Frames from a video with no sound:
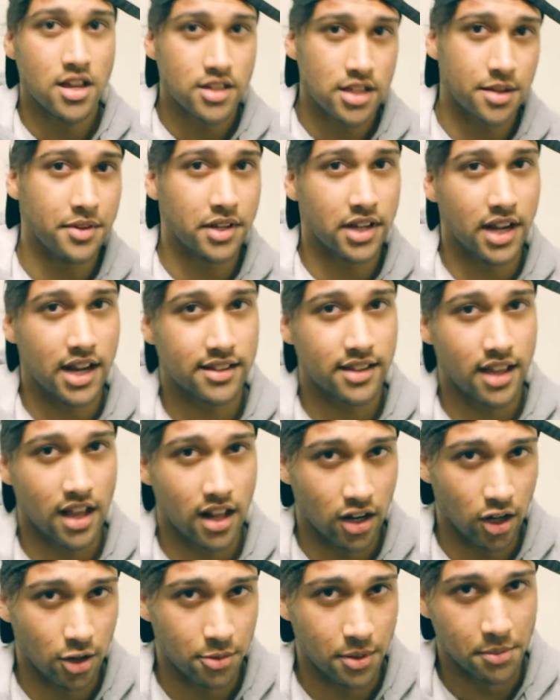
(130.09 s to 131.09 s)
Some of you guys are
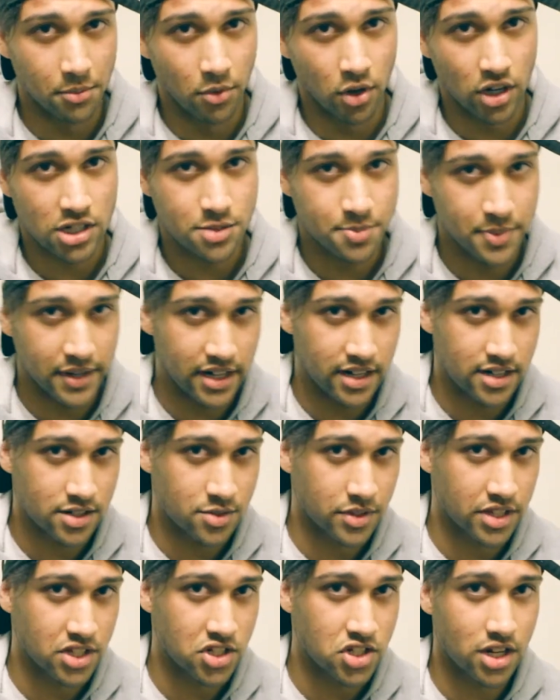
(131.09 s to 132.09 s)
a little bit more
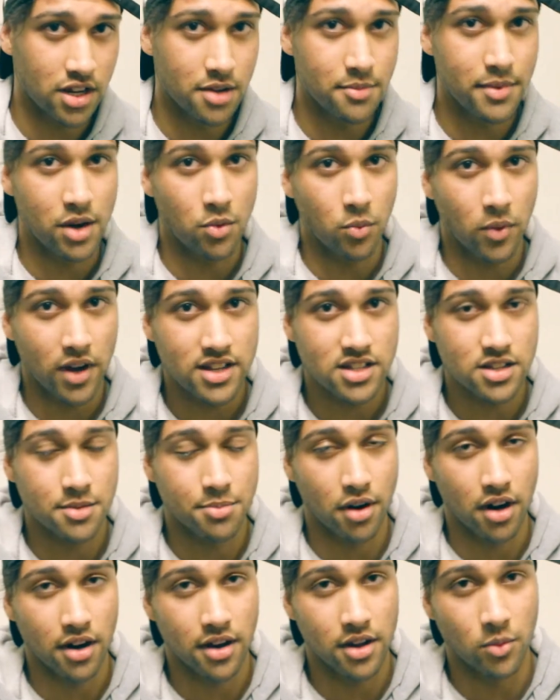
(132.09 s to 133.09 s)
experienced with the gym and weights are
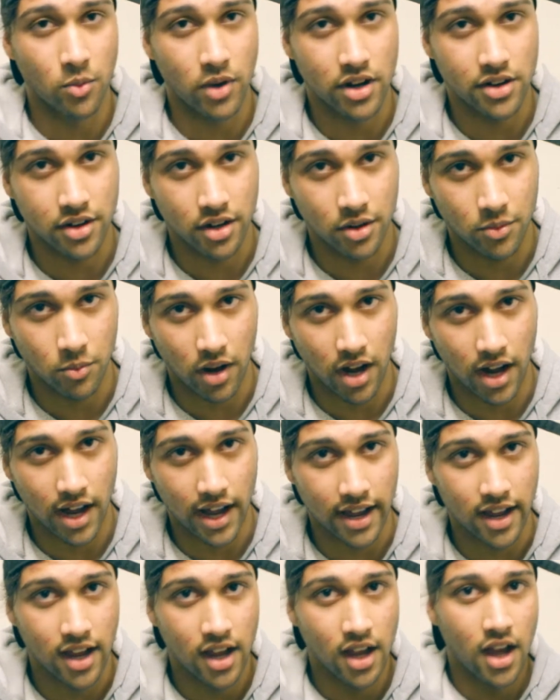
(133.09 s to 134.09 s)
probably wondering
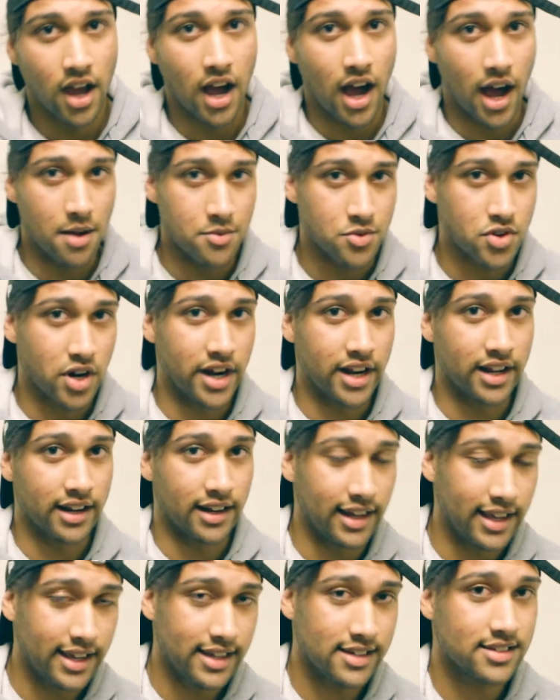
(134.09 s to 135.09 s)
why I'm training
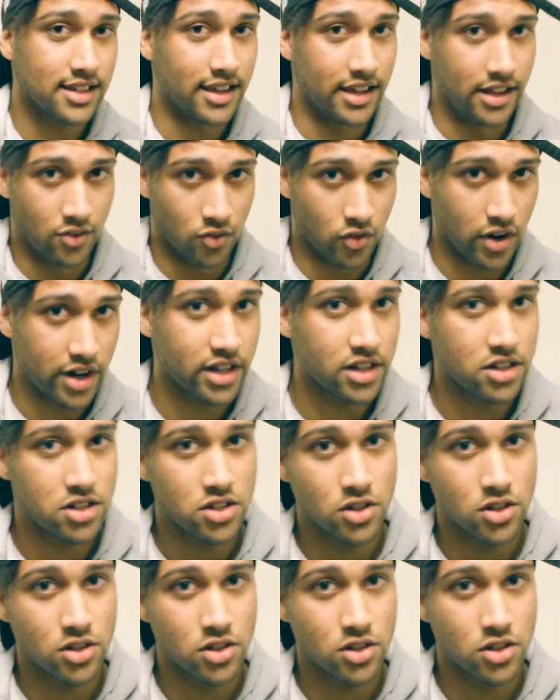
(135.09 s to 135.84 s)
legs and running